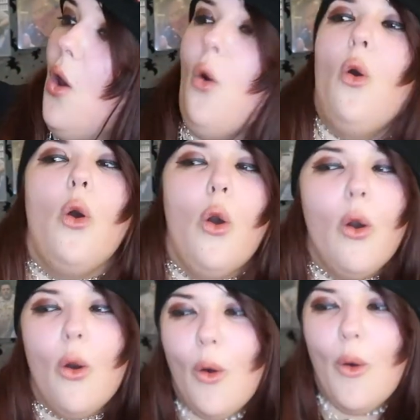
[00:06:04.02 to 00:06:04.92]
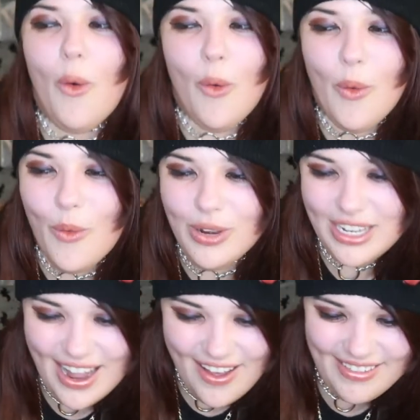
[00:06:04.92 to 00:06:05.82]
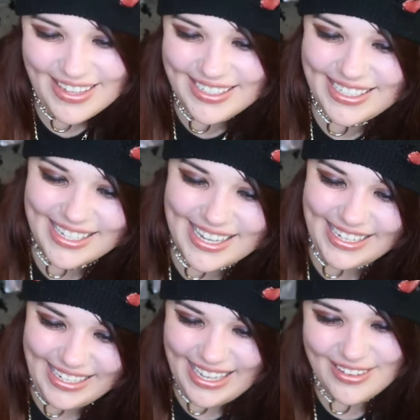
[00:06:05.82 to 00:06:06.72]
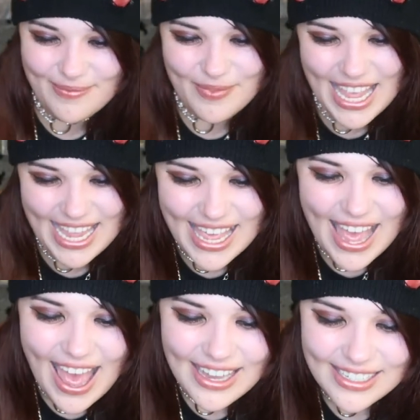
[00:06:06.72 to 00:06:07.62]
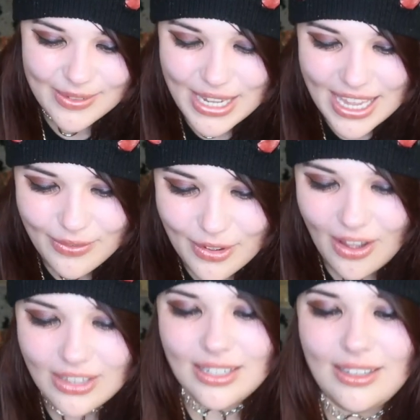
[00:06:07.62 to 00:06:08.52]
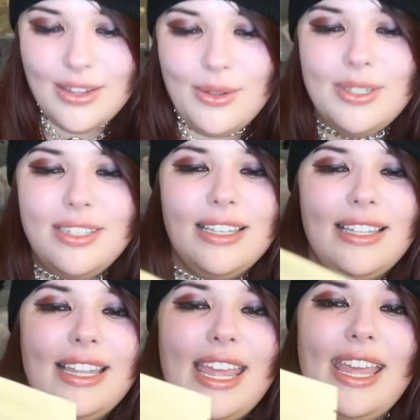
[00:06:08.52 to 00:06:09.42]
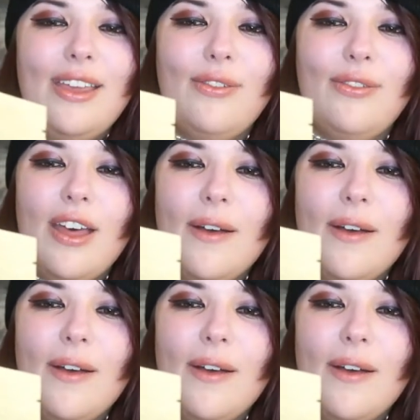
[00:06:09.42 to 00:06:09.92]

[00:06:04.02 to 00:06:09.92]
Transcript: Oh no, this is gonna kill me. So we have got loose leaf